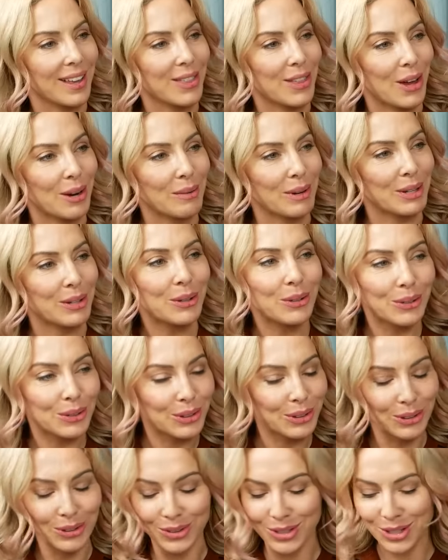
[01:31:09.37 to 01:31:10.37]
thought about you
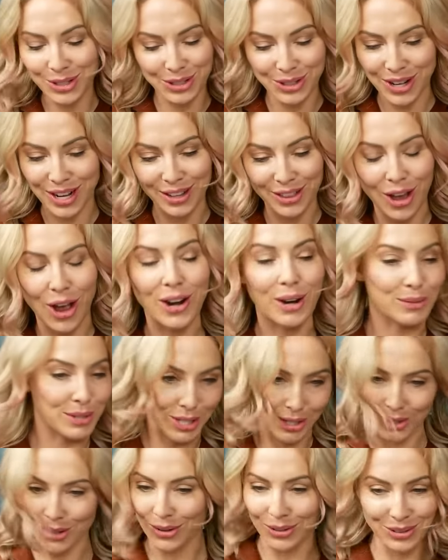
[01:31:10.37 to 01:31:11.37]
losing your train of thought and I was
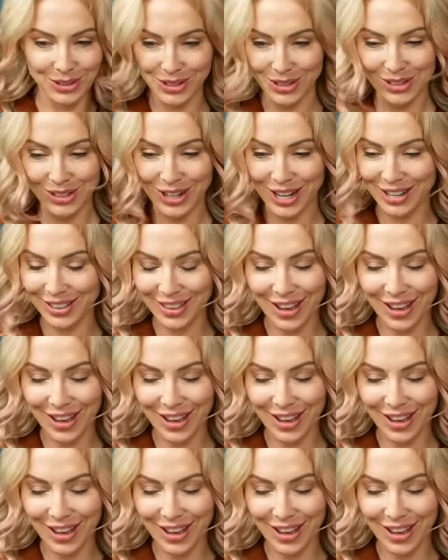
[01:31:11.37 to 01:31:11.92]
like, don't lose your train of